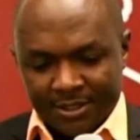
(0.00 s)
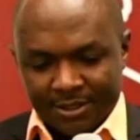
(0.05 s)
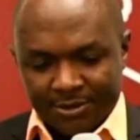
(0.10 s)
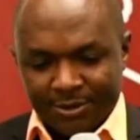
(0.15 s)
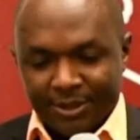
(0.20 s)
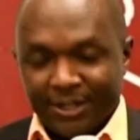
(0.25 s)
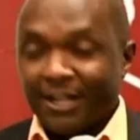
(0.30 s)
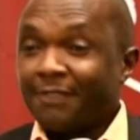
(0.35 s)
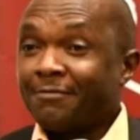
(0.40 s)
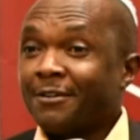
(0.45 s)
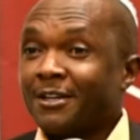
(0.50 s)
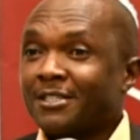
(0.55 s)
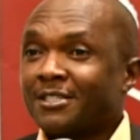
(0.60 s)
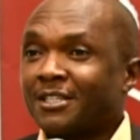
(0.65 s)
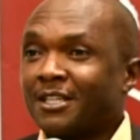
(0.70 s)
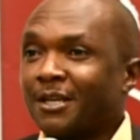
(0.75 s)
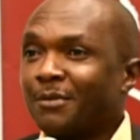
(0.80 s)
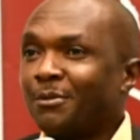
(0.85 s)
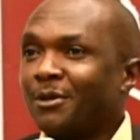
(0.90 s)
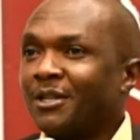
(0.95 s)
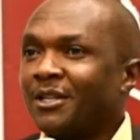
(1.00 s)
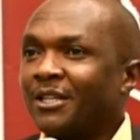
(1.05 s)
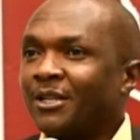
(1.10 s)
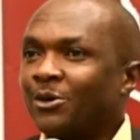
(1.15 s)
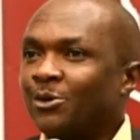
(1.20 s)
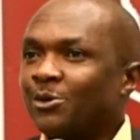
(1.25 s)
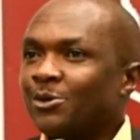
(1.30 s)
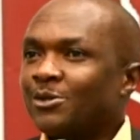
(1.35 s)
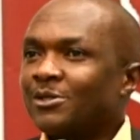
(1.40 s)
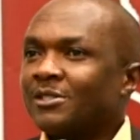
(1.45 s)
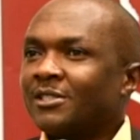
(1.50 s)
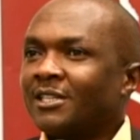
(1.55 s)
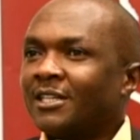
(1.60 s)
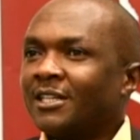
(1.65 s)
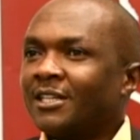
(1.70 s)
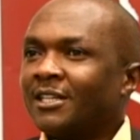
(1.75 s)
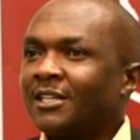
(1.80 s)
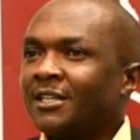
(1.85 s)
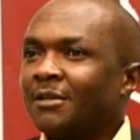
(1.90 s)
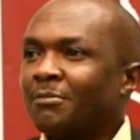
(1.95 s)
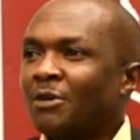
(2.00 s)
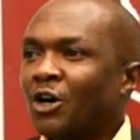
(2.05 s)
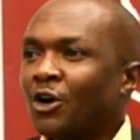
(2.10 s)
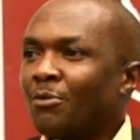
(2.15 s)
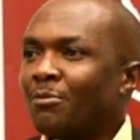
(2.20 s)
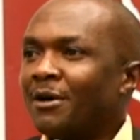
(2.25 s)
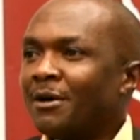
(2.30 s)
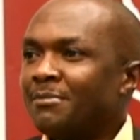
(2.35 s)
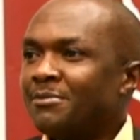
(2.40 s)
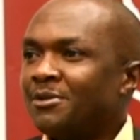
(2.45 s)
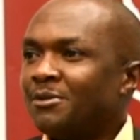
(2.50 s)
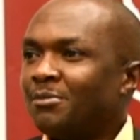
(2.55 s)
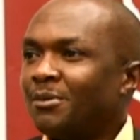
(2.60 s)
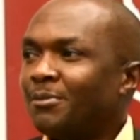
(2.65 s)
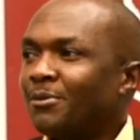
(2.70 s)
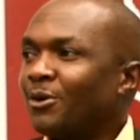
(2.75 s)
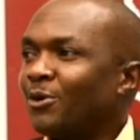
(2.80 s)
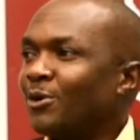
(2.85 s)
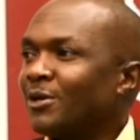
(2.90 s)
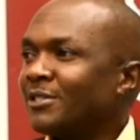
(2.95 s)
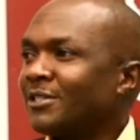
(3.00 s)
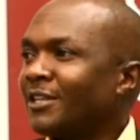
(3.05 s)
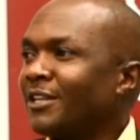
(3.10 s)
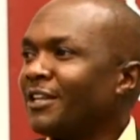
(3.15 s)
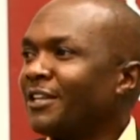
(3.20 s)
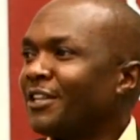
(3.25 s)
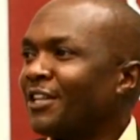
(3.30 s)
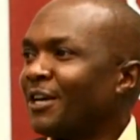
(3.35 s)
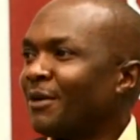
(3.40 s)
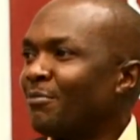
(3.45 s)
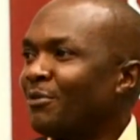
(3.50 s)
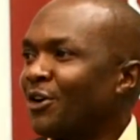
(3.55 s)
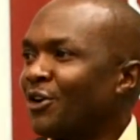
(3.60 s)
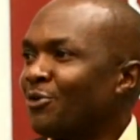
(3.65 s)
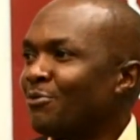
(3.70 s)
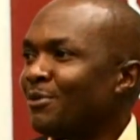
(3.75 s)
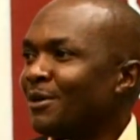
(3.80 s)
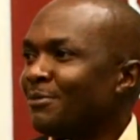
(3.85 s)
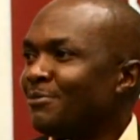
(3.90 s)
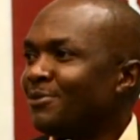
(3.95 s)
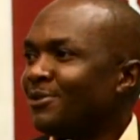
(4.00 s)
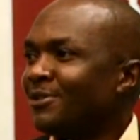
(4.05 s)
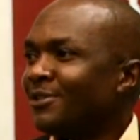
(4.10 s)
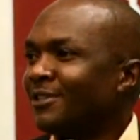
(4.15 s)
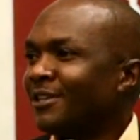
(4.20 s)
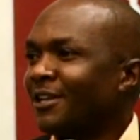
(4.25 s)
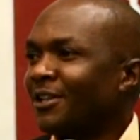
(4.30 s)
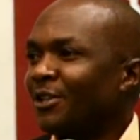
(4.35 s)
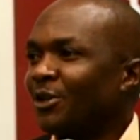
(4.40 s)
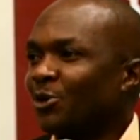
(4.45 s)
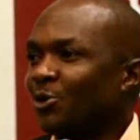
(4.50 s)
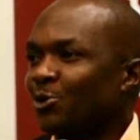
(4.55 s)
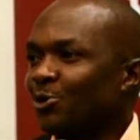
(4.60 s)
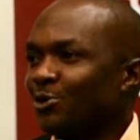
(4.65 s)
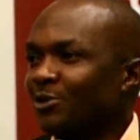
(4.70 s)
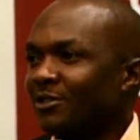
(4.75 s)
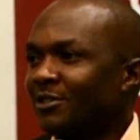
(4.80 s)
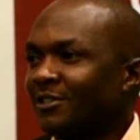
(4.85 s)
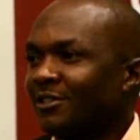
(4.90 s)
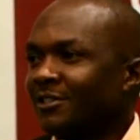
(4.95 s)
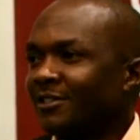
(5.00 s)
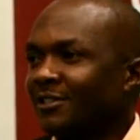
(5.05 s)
When I first came in, there was baobabs. People were selling their baobabs at the coast